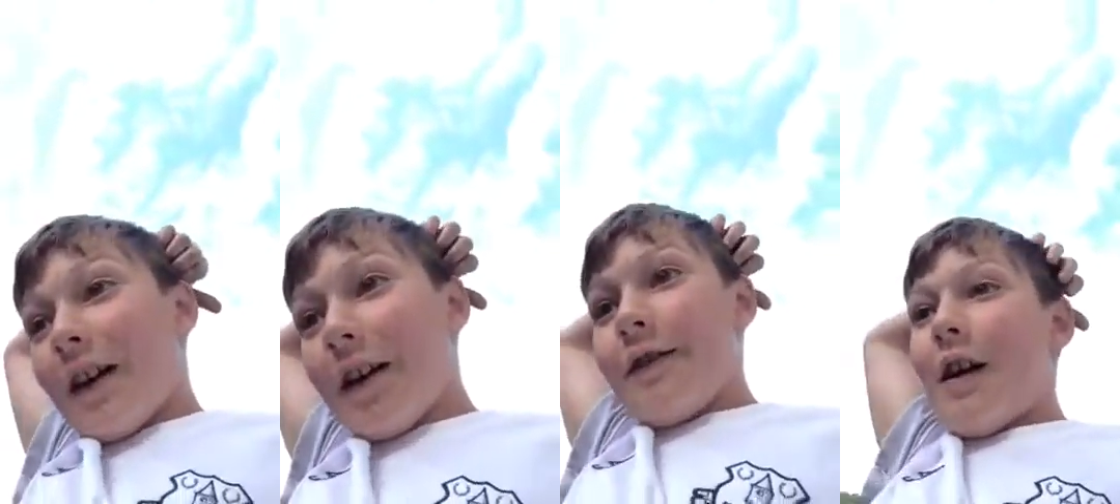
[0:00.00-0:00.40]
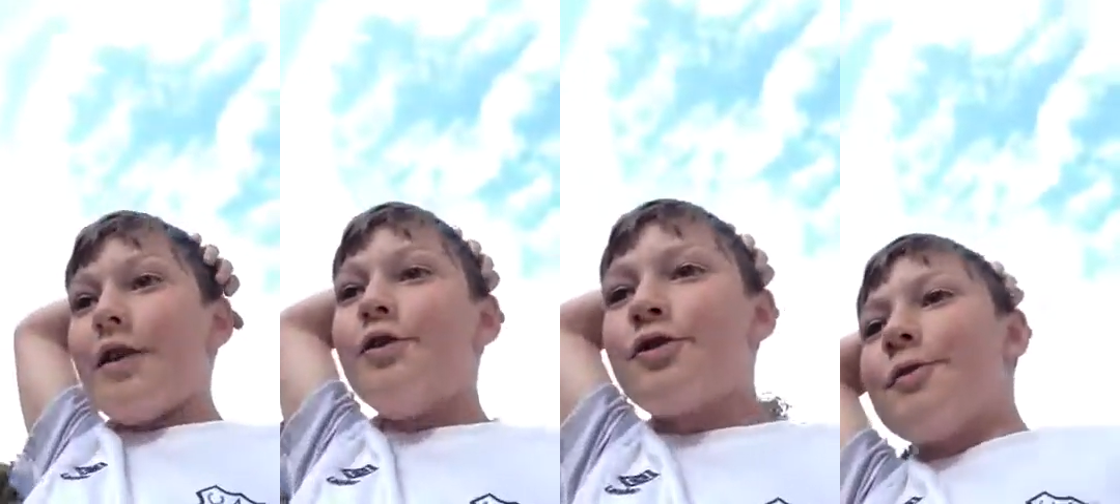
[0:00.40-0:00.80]
I
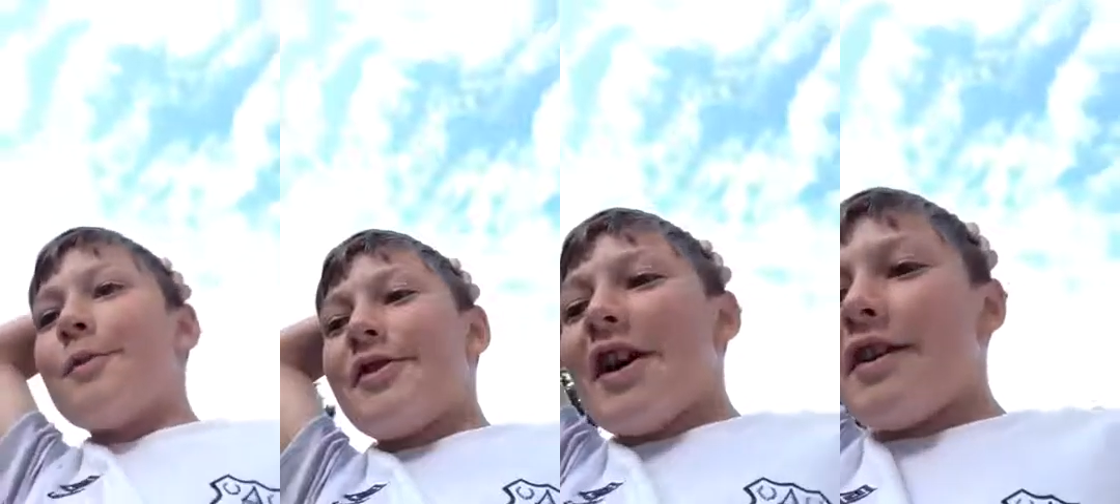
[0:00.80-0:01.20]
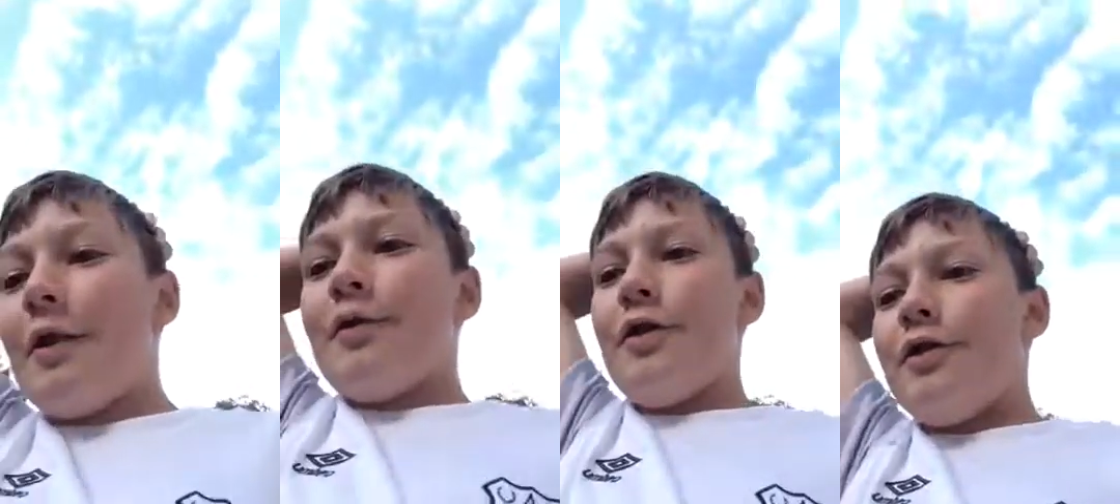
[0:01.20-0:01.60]
I used to
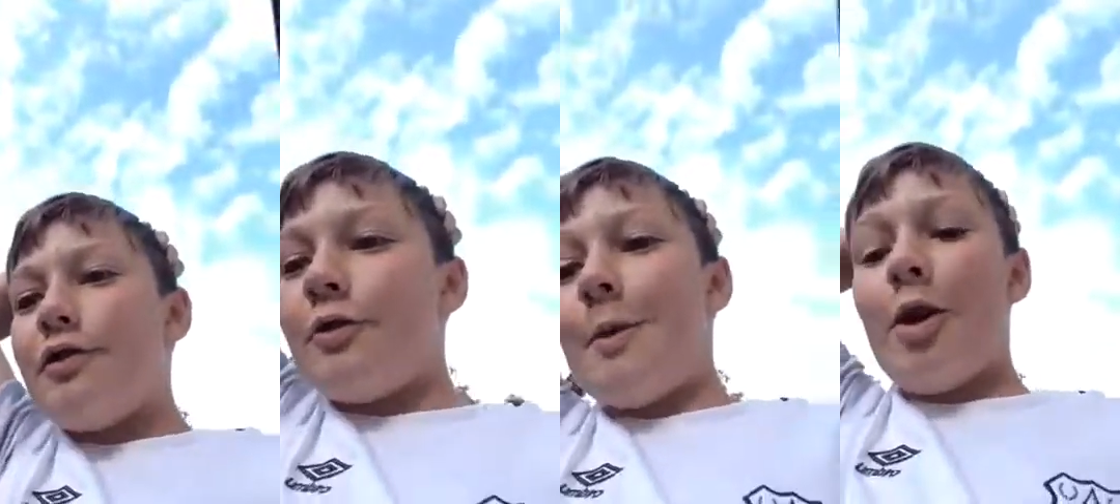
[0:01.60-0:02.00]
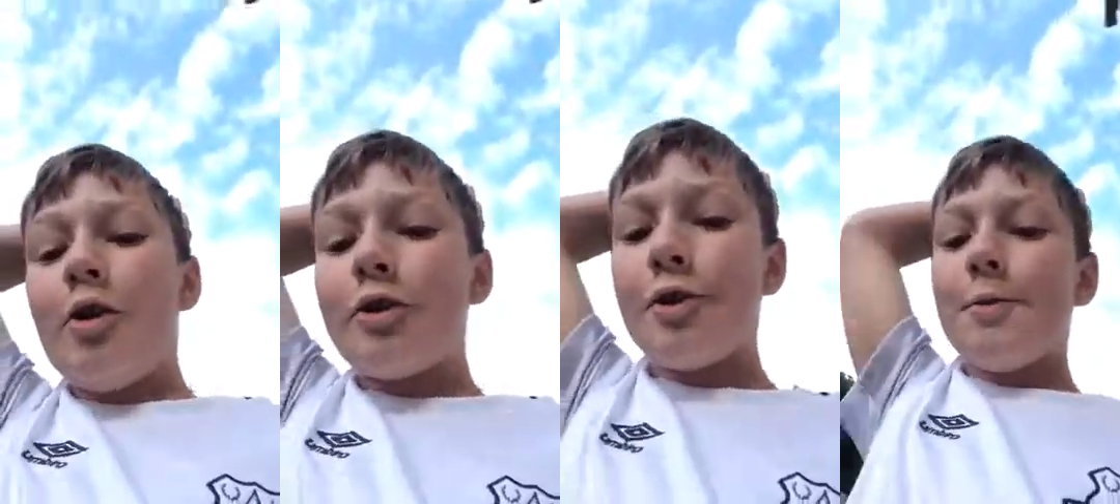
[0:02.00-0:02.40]
pretend I was a YouTuber.
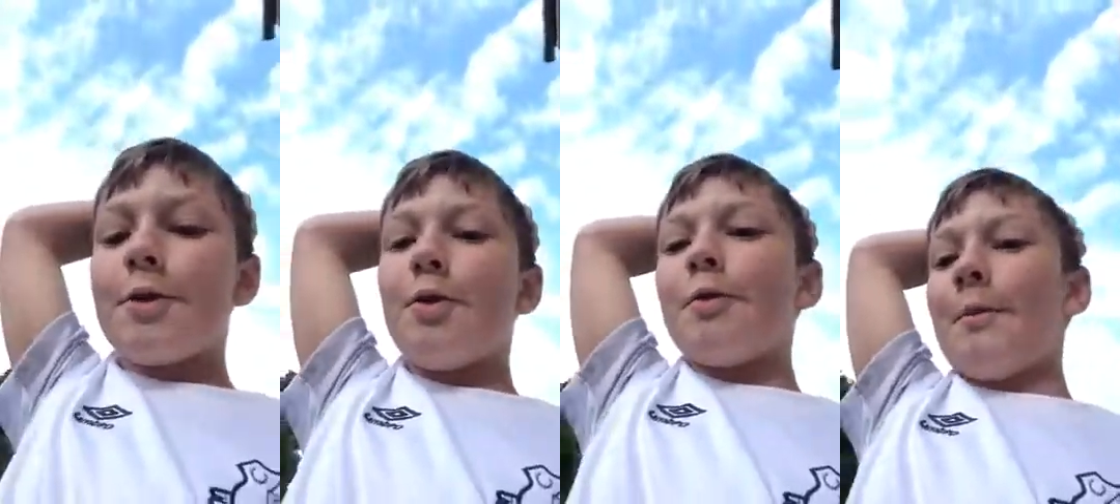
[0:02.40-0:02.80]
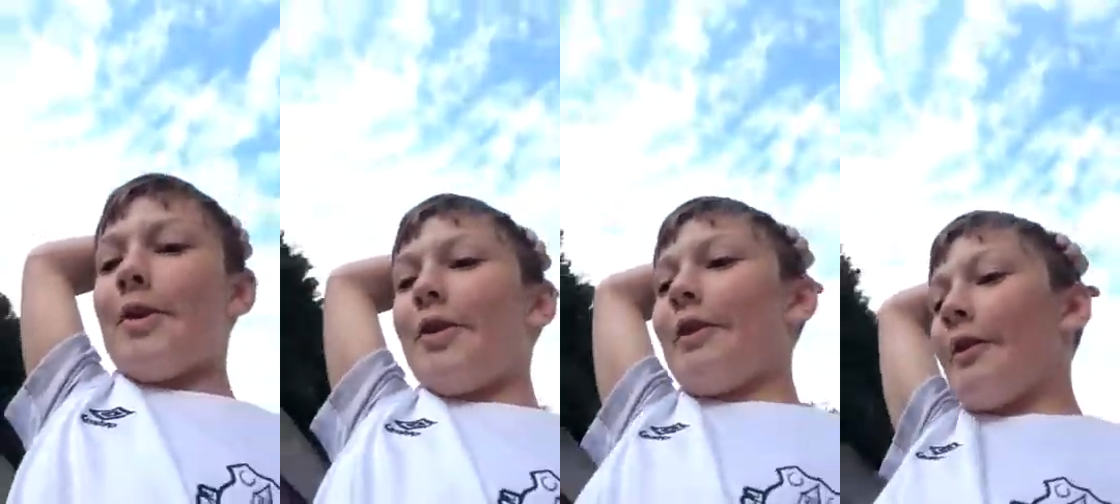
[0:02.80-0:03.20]
I used to record
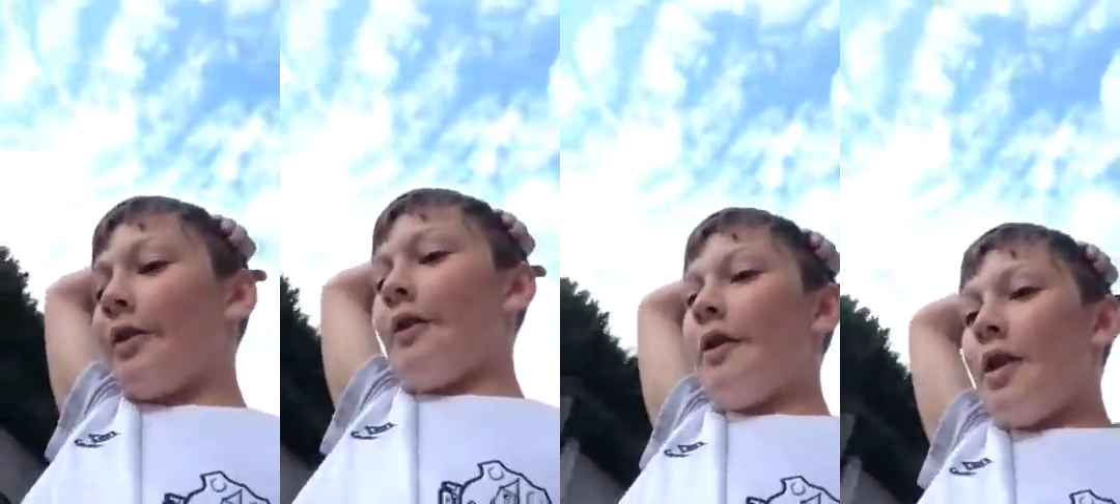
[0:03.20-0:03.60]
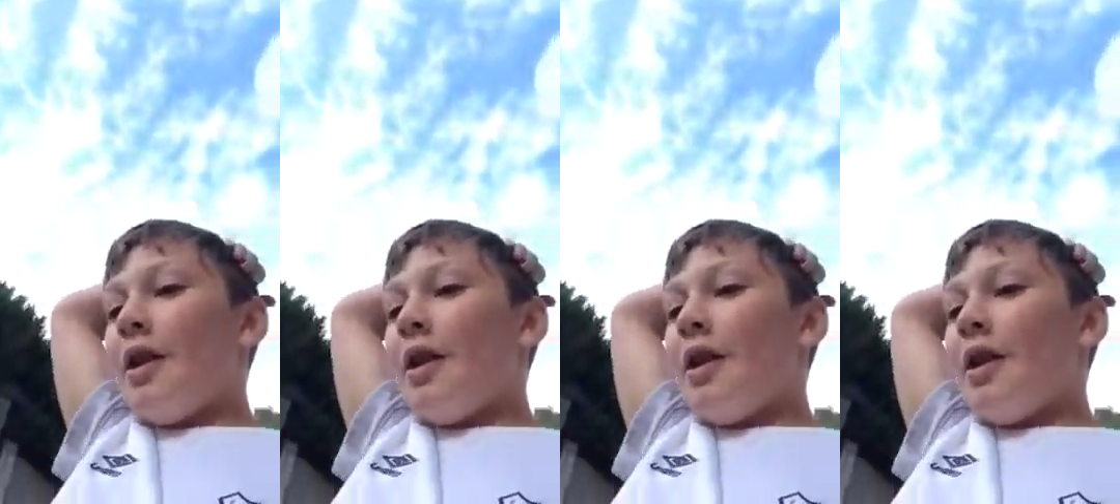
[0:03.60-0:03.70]
myself, so